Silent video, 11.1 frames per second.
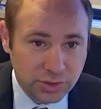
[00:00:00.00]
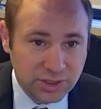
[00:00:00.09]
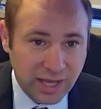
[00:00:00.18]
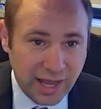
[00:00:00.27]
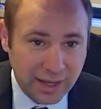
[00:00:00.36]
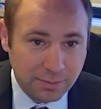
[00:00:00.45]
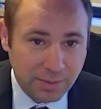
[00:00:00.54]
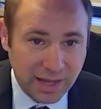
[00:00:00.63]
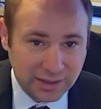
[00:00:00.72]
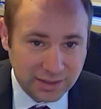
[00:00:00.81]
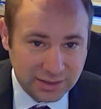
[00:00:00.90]
Jews
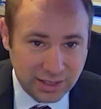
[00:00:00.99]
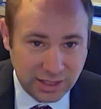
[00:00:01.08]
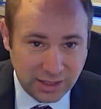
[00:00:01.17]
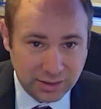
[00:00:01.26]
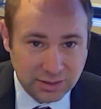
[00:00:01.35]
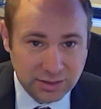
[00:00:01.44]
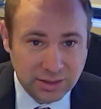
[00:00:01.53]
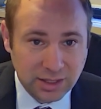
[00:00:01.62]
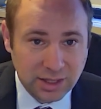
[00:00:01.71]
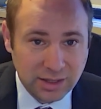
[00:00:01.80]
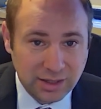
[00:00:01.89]
and
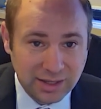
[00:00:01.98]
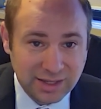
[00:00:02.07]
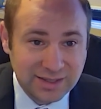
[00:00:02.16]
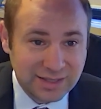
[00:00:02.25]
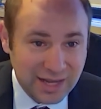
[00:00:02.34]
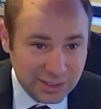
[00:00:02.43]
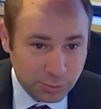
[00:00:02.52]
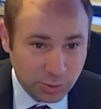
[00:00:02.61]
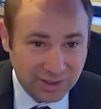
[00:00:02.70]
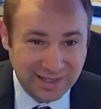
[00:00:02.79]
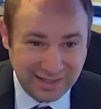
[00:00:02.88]
Palestinians. It is
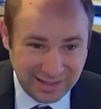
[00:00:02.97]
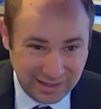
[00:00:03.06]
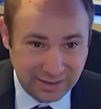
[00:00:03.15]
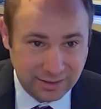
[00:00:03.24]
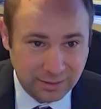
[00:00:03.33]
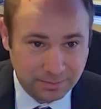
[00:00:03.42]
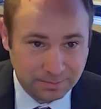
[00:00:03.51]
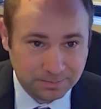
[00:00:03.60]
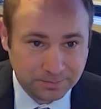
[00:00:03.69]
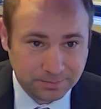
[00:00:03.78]
desperately needed.